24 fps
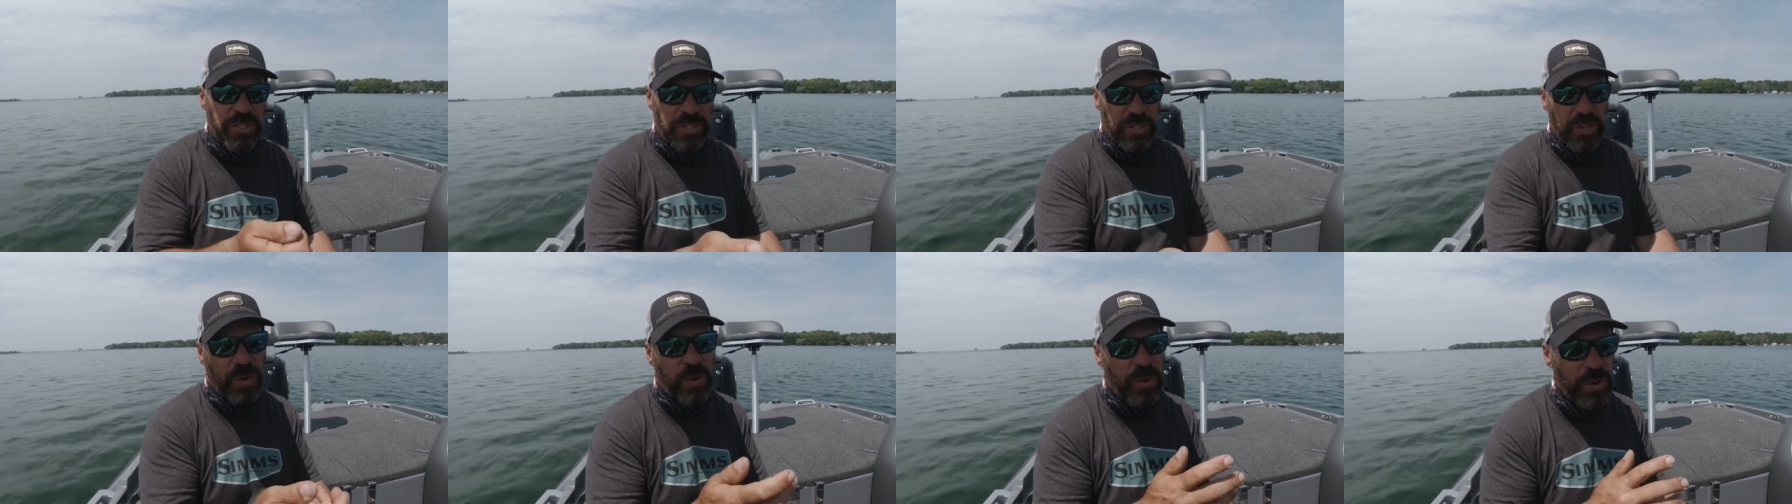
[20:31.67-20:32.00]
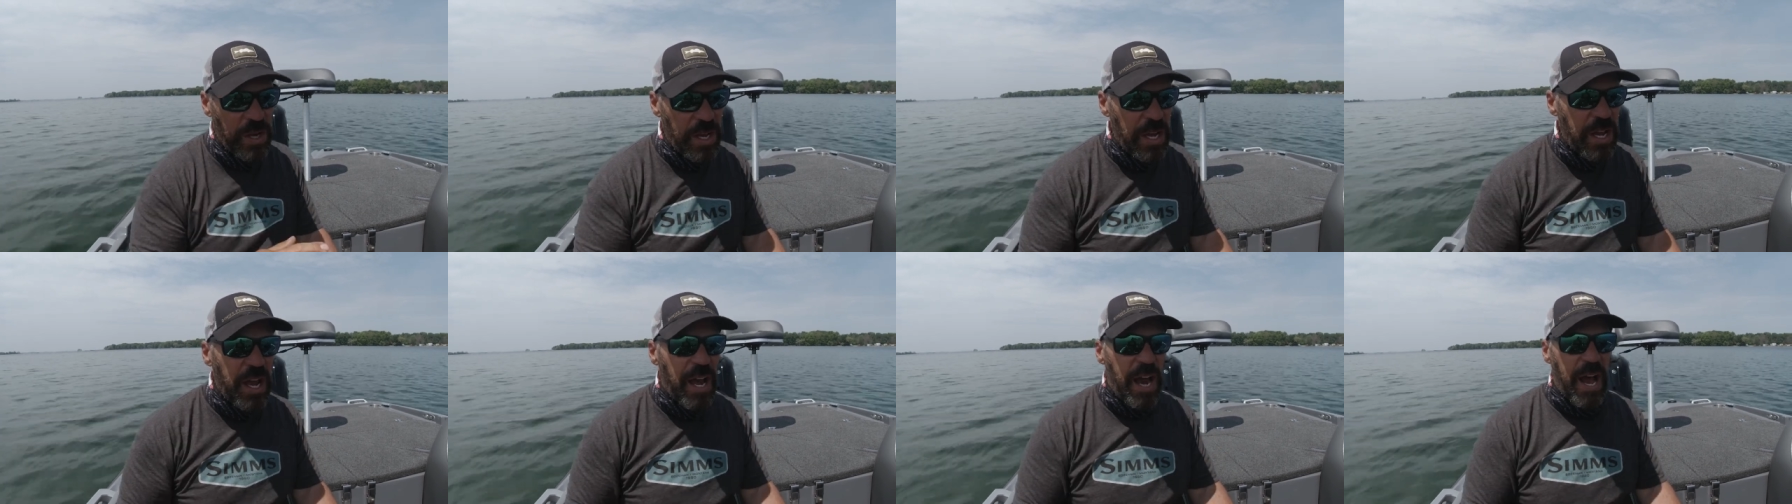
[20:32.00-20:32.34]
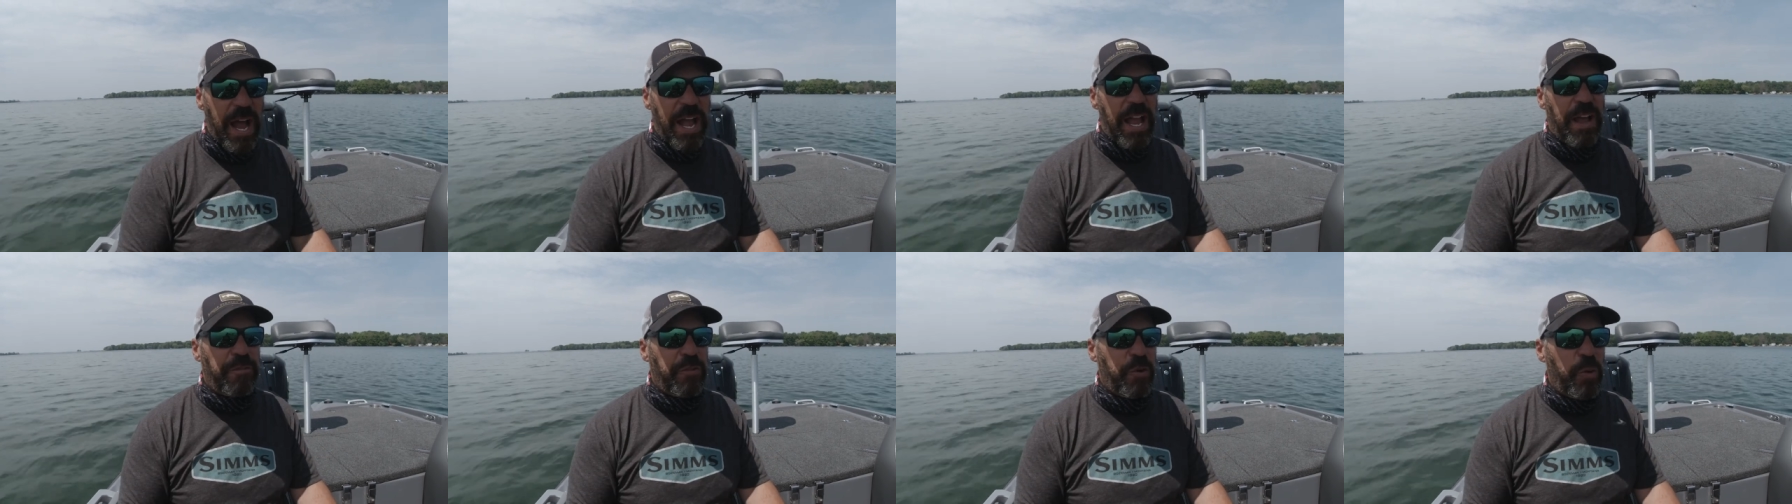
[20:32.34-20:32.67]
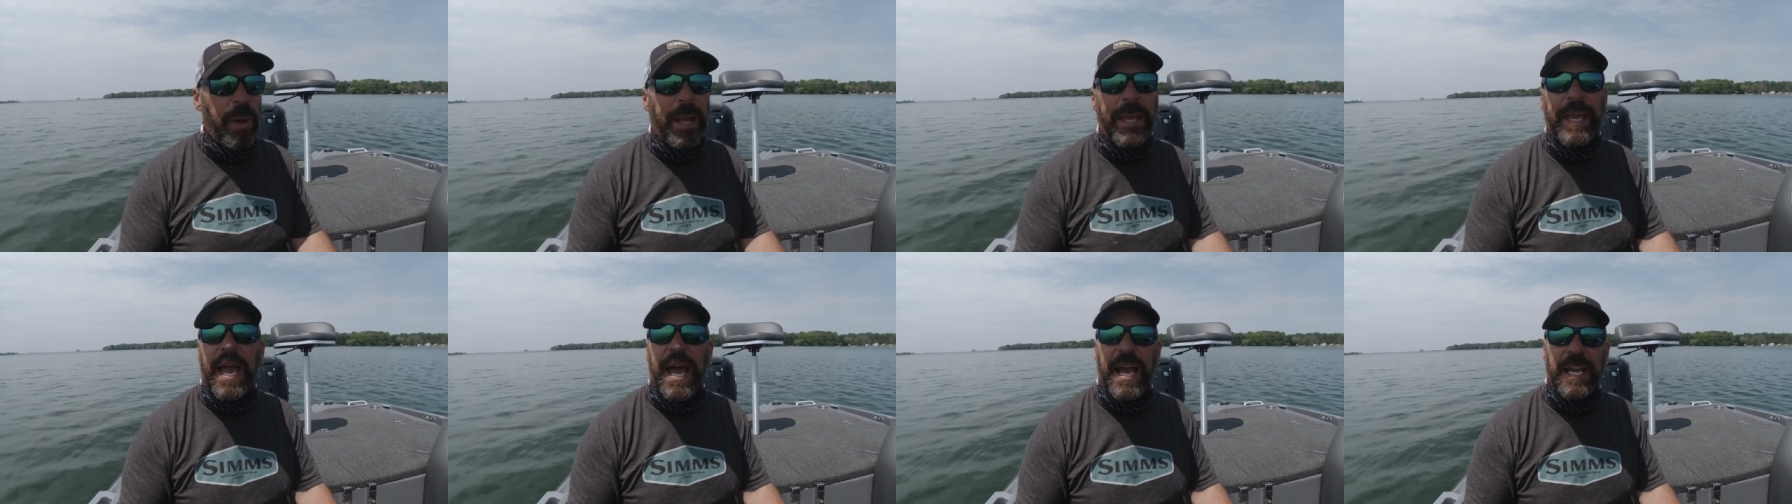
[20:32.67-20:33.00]
so I have
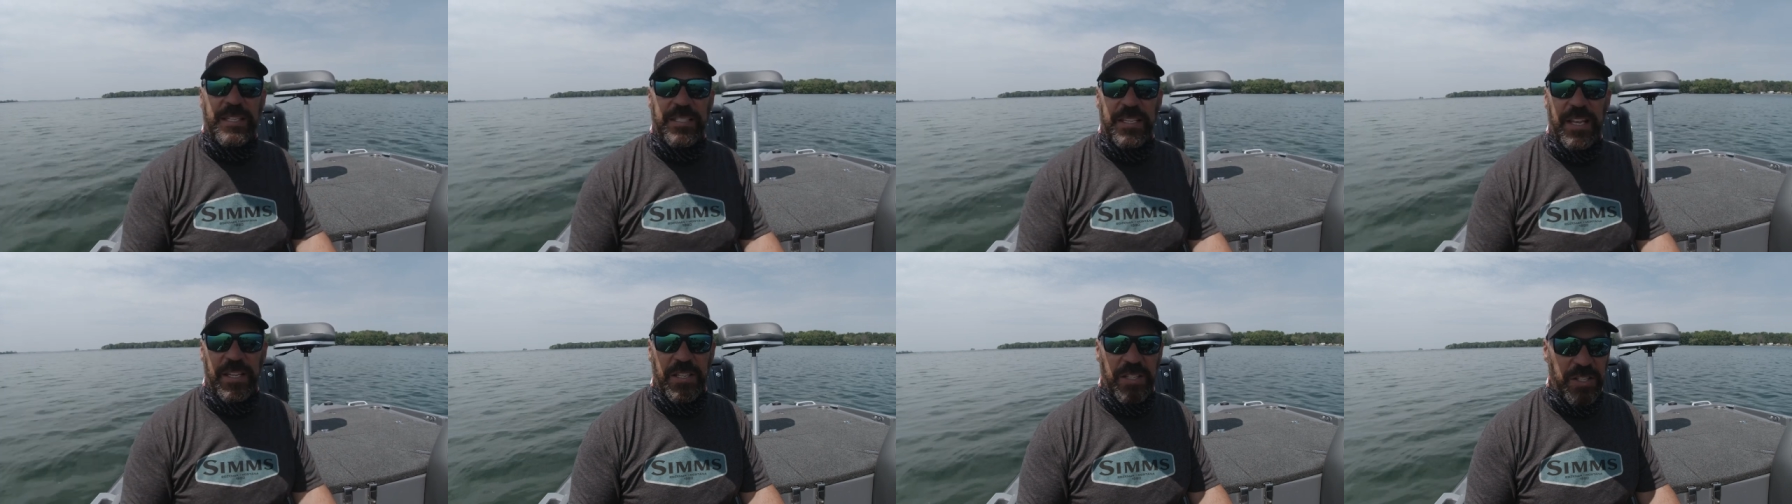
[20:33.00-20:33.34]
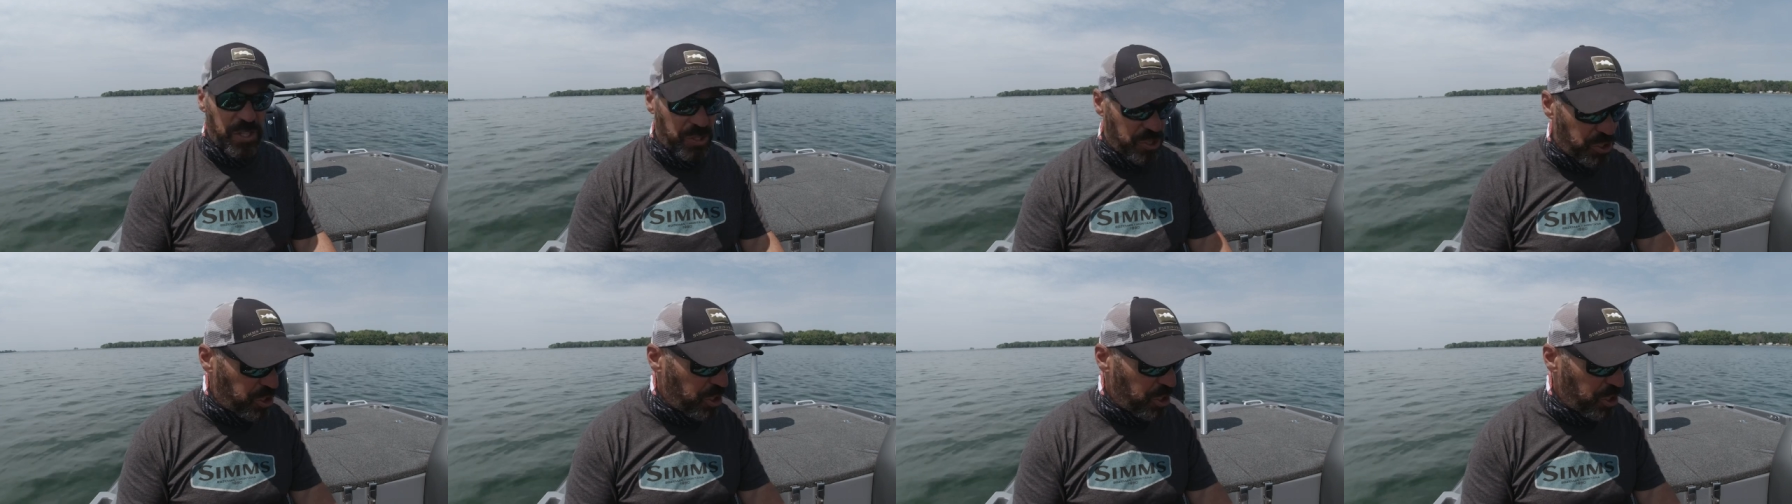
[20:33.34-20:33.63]
quick access to